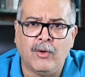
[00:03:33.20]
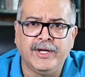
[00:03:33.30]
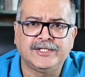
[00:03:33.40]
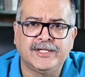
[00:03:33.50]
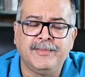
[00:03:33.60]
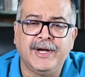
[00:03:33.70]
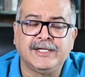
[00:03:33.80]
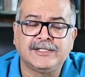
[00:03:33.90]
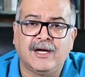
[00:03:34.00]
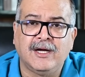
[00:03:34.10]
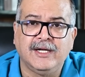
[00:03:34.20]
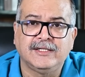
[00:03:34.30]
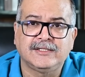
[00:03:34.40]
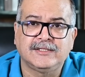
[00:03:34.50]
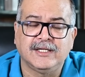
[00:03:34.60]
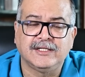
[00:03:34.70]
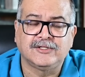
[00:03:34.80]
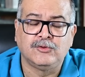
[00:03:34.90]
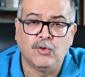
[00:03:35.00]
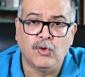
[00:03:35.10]
now estimates are it's
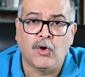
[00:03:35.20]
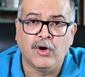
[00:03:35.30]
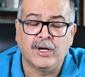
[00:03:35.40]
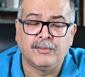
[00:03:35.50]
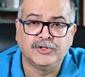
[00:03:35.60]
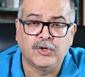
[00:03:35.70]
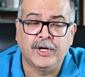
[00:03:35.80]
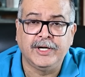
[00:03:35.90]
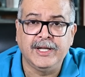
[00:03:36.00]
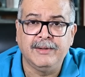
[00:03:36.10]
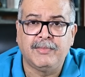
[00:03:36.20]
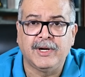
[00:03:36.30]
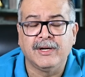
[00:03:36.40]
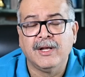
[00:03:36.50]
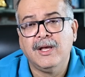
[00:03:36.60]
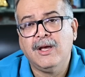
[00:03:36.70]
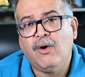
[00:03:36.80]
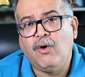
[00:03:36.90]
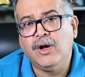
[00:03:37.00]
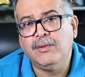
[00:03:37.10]
it's no longer a majority, but
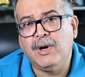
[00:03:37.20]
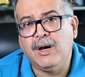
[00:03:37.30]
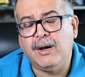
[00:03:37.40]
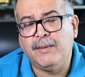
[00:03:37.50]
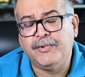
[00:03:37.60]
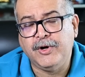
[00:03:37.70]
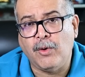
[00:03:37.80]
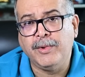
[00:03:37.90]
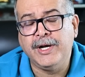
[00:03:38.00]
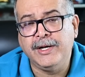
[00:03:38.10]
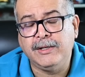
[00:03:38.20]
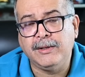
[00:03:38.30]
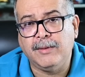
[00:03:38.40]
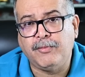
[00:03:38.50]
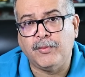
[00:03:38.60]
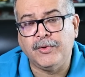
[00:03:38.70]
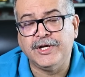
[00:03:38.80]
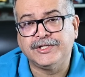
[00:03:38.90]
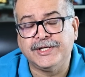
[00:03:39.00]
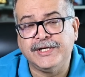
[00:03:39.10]
all uh, a predominant uh,
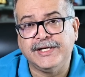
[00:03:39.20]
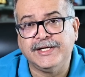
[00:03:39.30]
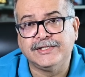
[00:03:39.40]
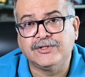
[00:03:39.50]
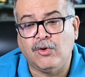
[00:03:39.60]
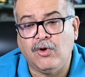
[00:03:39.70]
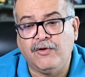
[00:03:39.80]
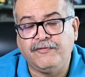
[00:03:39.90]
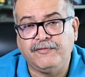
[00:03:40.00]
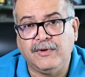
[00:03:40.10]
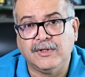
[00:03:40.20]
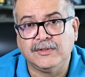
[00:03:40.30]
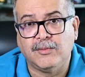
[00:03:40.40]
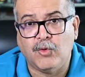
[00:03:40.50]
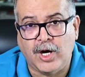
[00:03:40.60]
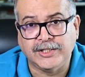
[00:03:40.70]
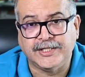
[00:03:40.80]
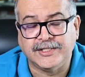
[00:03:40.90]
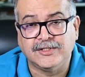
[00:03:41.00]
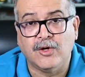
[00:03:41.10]
population is of uh, the
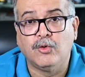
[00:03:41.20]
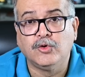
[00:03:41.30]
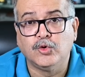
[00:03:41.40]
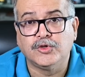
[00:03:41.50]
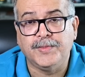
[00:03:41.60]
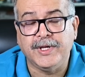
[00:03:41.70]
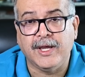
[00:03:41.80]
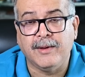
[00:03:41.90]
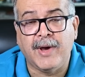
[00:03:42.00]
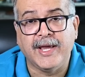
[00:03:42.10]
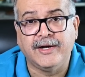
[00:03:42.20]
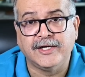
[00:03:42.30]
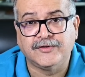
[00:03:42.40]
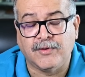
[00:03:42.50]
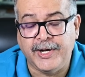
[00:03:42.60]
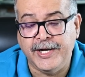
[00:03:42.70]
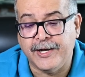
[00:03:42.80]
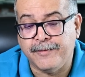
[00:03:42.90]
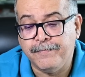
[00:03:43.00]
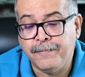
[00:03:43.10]
Muhajirs, the Urdu speaking migrants from
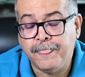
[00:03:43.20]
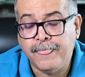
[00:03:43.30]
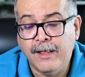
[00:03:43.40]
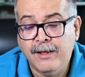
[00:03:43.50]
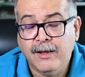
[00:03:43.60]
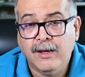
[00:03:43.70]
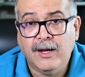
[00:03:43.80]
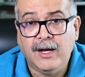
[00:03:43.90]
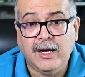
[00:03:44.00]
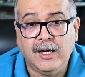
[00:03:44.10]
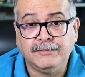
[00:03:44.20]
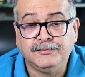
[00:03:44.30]
India. Uh,